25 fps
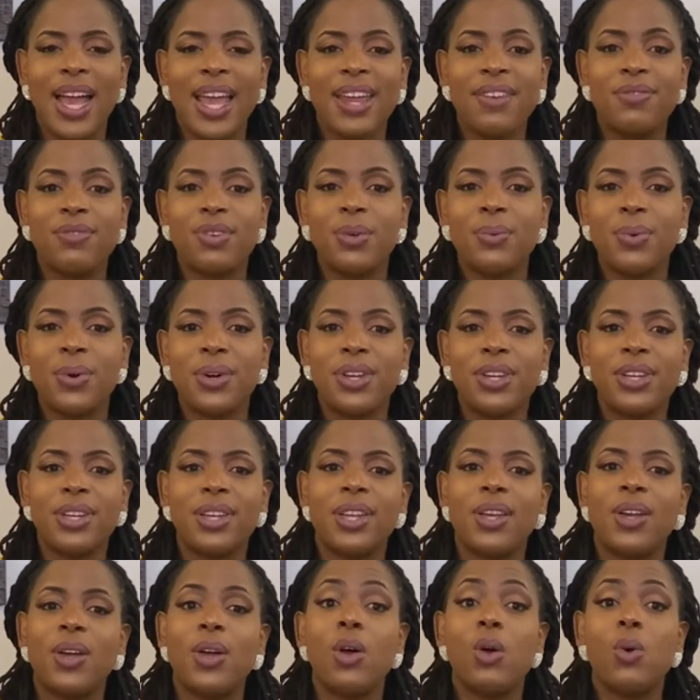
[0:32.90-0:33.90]
Hi everyone,
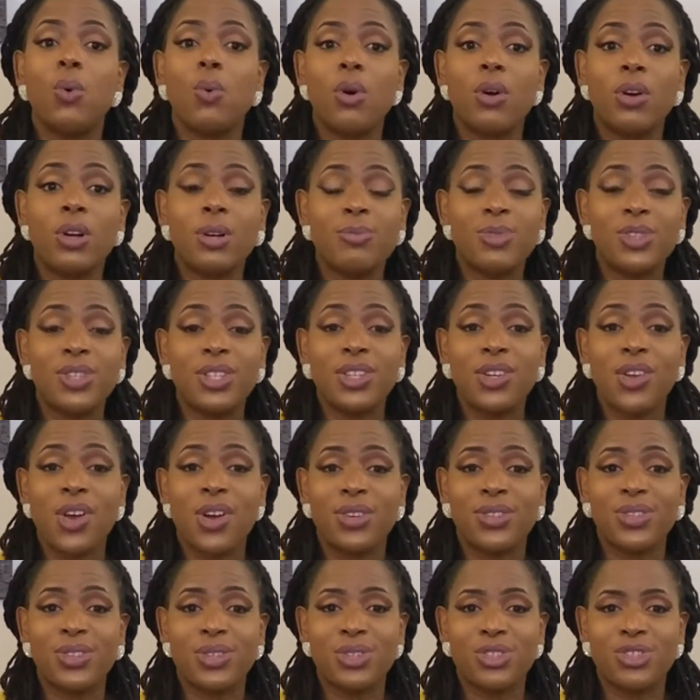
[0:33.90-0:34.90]
welcome to the
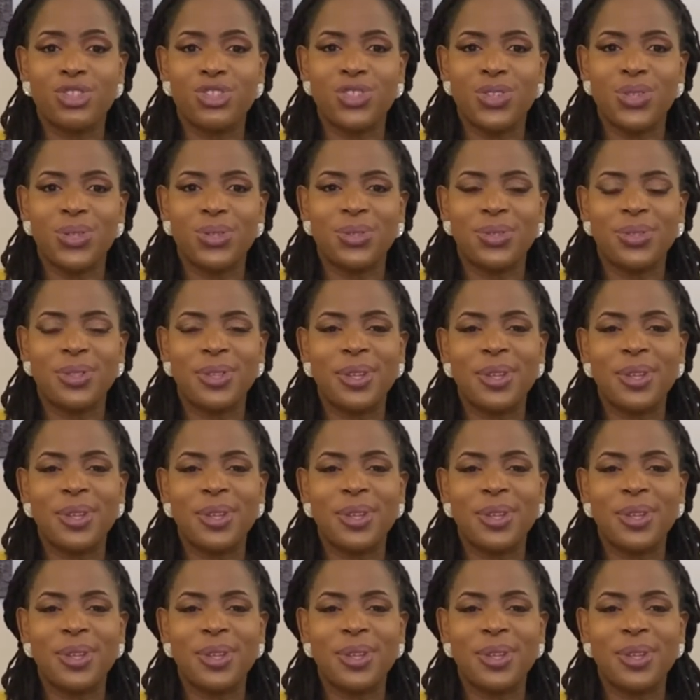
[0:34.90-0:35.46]
Dr.U show.